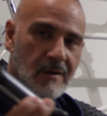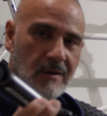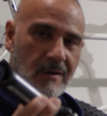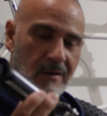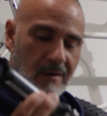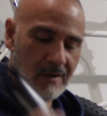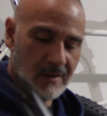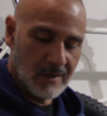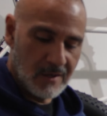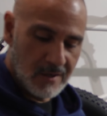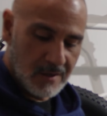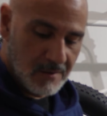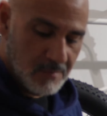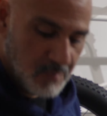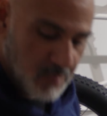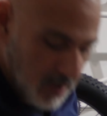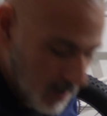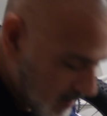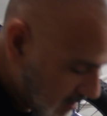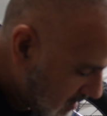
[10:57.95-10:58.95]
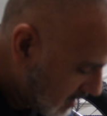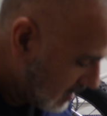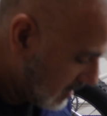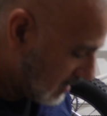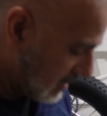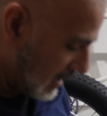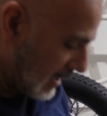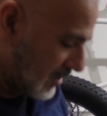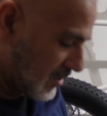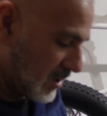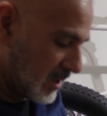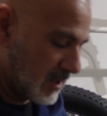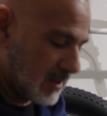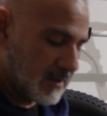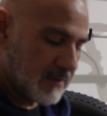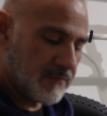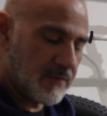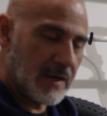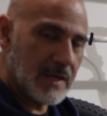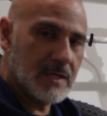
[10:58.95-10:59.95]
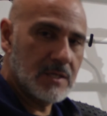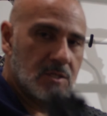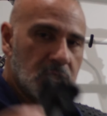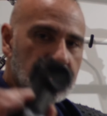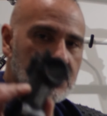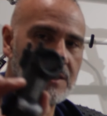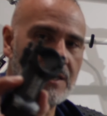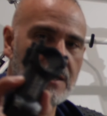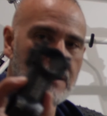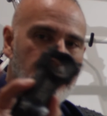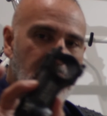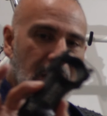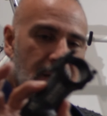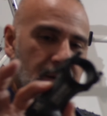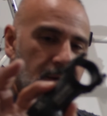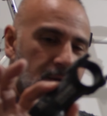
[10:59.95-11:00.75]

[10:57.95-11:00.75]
but I think if I could just get about